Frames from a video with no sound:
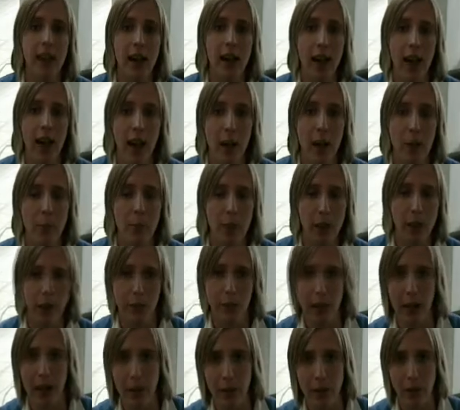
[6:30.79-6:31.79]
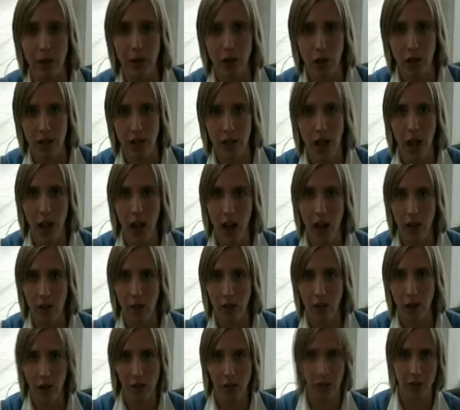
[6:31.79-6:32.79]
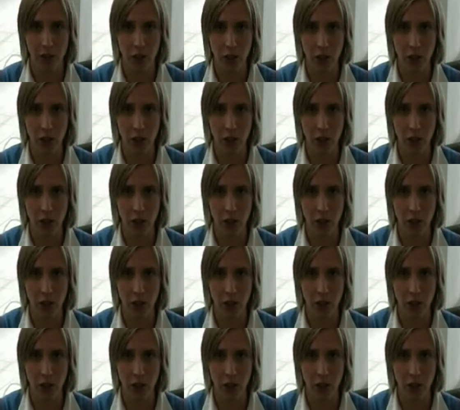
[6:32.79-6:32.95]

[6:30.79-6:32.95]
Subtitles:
but maybe through the art rather than